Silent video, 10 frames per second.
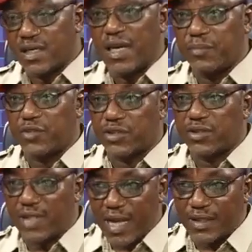claimed
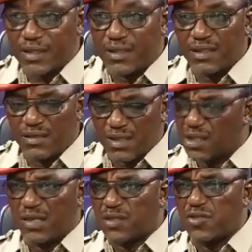that
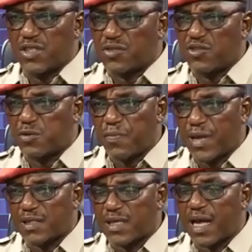his
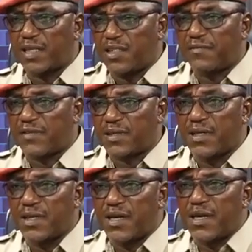newspapers are different.